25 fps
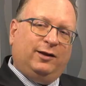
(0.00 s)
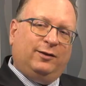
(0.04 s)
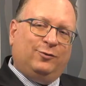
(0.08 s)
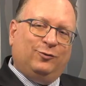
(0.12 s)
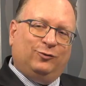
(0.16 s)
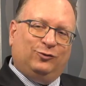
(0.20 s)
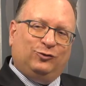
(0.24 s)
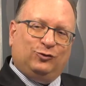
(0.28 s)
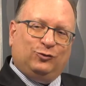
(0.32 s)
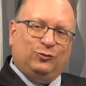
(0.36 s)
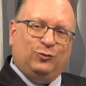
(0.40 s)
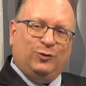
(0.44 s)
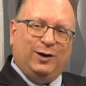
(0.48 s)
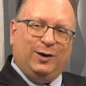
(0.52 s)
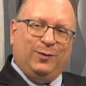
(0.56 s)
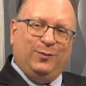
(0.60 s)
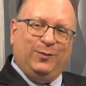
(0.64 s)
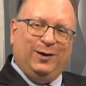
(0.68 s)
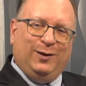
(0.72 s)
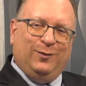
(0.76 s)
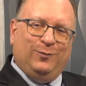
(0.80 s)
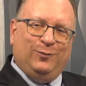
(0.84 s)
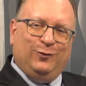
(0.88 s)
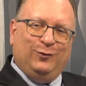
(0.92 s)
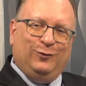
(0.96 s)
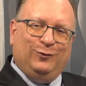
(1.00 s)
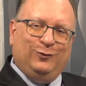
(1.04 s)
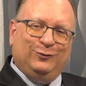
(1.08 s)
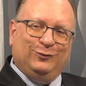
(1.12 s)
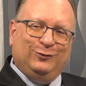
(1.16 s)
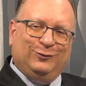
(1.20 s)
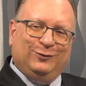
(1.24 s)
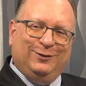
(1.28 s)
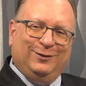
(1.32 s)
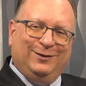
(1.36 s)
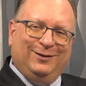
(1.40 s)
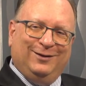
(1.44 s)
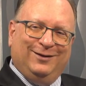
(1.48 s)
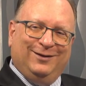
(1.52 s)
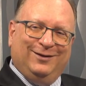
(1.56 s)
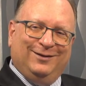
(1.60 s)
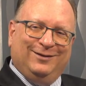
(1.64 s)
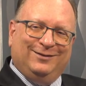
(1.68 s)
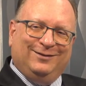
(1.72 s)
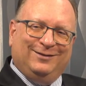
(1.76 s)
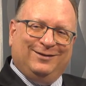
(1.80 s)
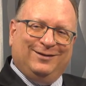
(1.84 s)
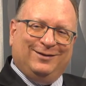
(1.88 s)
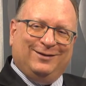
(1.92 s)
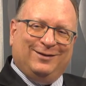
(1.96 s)
those 20 people
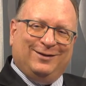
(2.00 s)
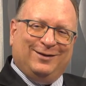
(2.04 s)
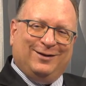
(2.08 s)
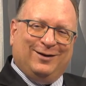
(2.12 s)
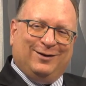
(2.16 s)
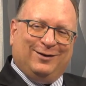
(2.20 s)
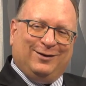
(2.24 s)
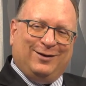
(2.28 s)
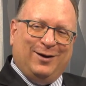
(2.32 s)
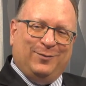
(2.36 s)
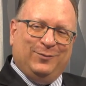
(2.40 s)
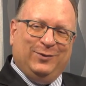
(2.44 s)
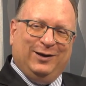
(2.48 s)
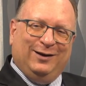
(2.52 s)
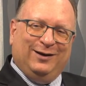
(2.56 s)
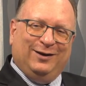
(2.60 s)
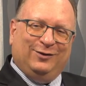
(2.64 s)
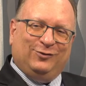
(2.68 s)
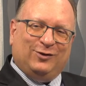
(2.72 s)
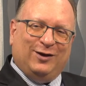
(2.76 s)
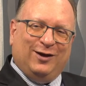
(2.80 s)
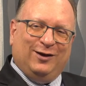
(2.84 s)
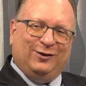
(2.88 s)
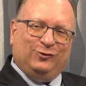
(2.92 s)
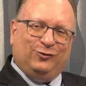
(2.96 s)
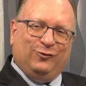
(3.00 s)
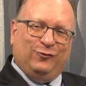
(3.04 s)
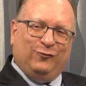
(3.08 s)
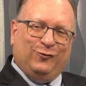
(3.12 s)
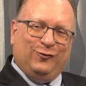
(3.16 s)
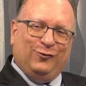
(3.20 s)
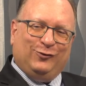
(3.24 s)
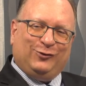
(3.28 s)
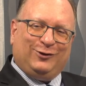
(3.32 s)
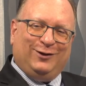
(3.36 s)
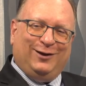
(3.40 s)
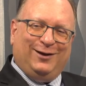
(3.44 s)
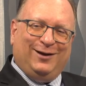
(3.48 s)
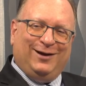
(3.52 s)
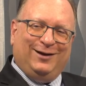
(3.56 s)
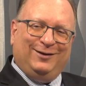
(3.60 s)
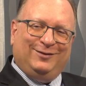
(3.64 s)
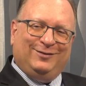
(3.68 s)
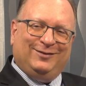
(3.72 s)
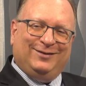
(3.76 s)
uh, come in as, as your first client? I,